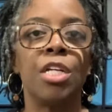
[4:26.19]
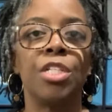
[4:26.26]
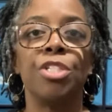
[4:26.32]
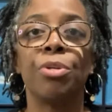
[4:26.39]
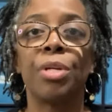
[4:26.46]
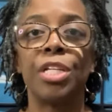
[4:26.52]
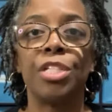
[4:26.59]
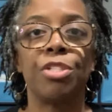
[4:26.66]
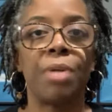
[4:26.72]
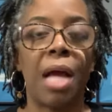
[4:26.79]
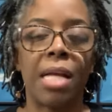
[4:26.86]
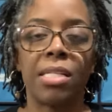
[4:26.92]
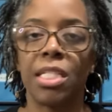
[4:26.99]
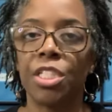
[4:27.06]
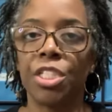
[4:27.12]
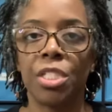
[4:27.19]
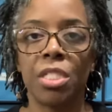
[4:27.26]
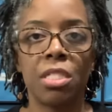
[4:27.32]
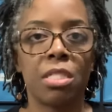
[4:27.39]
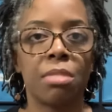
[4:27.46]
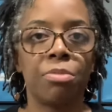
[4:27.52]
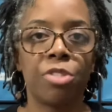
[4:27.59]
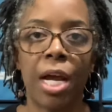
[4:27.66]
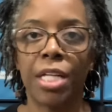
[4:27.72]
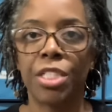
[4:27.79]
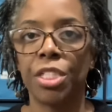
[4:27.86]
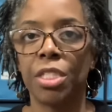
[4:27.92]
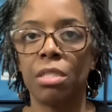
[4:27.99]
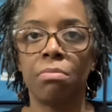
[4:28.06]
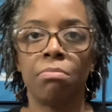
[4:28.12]
You can do addition,
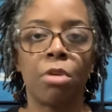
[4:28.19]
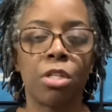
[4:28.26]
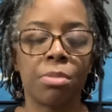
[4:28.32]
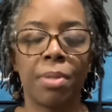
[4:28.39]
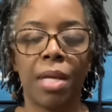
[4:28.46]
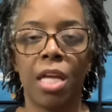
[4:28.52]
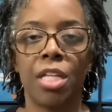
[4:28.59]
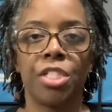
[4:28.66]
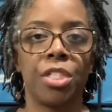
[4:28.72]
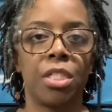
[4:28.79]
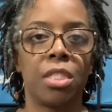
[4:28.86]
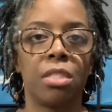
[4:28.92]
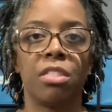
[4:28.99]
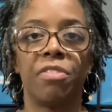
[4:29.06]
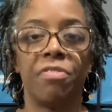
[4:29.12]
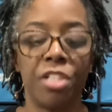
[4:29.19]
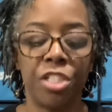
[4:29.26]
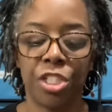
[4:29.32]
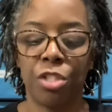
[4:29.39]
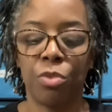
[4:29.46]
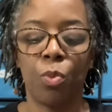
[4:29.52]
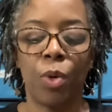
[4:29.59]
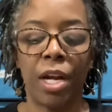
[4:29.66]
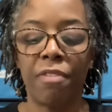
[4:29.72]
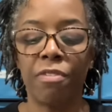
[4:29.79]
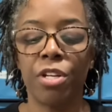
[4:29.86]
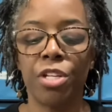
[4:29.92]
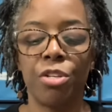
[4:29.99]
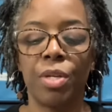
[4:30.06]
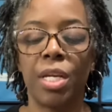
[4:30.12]
subtraction, multiplication, division, whatever
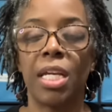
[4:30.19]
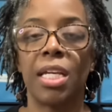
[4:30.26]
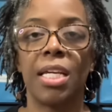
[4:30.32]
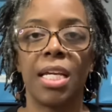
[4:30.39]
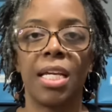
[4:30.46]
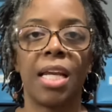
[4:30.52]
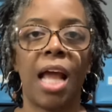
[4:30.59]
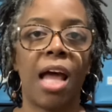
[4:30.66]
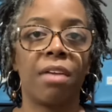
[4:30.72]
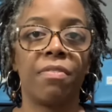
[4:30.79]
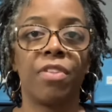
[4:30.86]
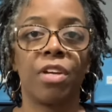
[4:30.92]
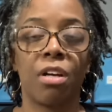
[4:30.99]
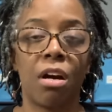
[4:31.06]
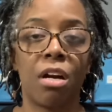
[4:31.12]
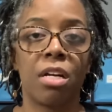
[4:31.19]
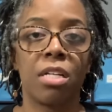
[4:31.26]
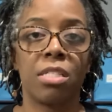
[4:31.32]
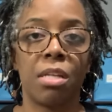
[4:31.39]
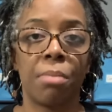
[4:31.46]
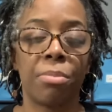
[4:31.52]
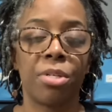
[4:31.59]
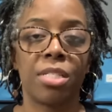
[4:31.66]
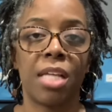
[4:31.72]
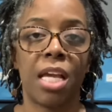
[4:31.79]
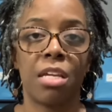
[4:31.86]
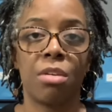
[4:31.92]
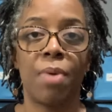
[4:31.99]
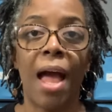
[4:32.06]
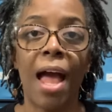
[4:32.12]
you can get out of the card numbers that
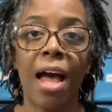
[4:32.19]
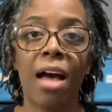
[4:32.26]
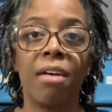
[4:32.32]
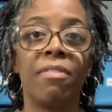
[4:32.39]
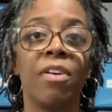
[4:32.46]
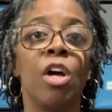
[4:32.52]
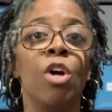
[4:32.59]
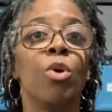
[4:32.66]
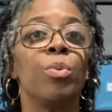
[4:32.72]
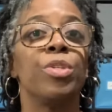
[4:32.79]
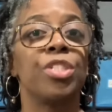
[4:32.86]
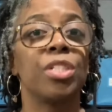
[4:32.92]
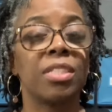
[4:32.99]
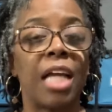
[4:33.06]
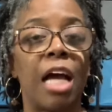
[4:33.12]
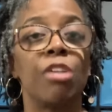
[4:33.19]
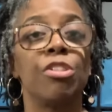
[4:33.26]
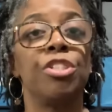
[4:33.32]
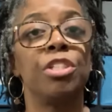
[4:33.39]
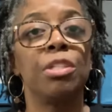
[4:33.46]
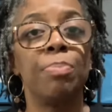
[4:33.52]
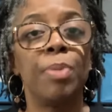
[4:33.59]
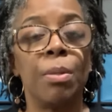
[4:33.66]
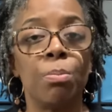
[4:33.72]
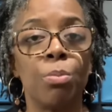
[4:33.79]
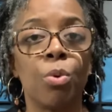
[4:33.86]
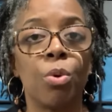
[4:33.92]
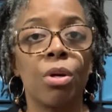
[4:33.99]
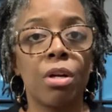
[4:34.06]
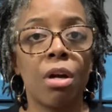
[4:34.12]
you have, which allows you to put
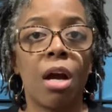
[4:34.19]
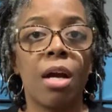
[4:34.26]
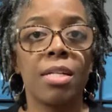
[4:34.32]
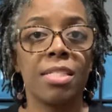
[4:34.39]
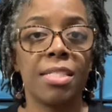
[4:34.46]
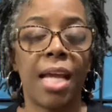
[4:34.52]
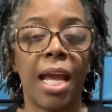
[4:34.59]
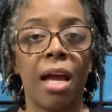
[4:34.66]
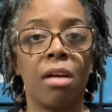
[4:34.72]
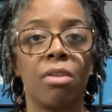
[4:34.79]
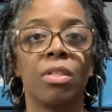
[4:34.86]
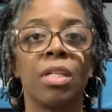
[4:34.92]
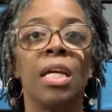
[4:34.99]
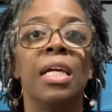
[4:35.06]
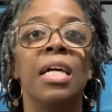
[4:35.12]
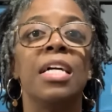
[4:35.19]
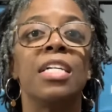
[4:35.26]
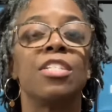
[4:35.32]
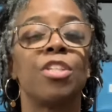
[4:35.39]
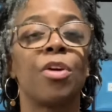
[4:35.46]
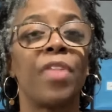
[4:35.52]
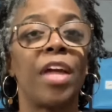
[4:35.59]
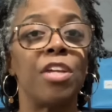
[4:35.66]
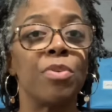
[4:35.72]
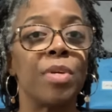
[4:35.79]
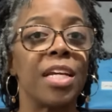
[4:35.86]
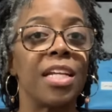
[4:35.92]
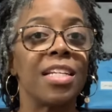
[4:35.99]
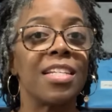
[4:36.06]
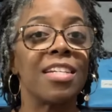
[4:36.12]
more cards down so that you
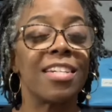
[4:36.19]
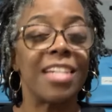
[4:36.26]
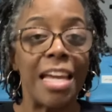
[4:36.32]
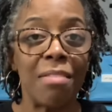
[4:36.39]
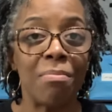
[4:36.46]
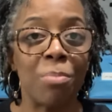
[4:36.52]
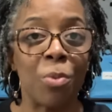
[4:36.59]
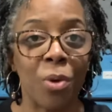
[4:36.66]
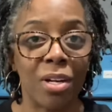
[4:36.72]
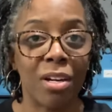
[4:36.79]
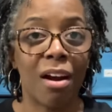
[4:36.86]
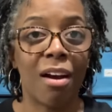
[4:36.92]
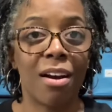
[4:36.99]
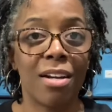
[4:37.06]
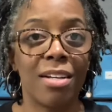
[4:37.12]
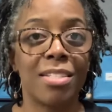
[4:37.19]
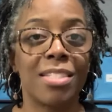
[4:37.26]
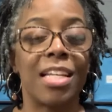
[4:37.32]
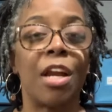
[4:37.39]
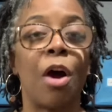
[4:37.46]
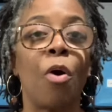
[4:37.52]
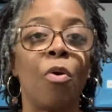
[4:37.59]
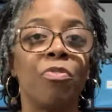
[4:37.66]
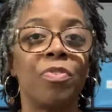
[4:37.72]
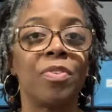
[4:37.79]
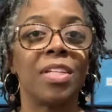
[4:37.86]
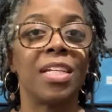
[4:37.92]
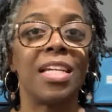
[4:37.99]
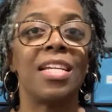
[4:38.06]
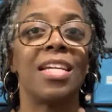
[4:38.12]
can get more cards and
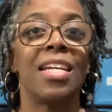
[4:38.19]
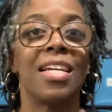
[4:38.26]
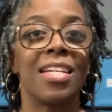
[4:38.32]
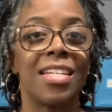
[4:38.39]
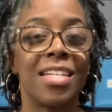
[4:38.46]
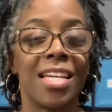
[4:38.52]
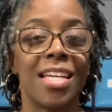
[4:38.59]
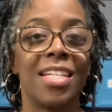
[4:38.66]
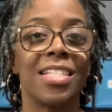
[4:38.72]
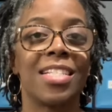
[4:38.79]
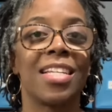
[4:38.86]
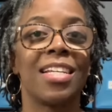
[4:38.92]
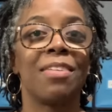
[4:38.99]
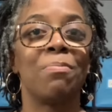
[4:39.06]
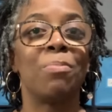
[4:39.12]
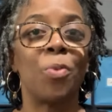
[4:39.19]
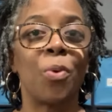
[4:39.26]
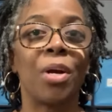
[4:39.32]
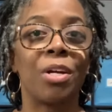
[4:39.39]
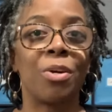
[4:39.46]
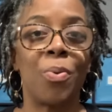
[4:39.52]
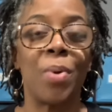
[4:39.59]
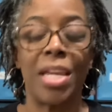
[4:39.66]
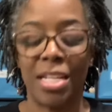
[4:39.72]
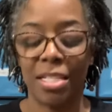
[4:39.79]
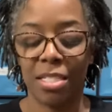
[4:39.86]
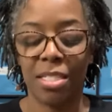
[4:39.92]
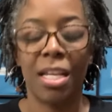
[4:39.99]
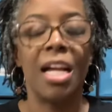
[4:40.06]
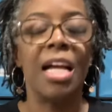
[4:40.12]
hopefully get more queens.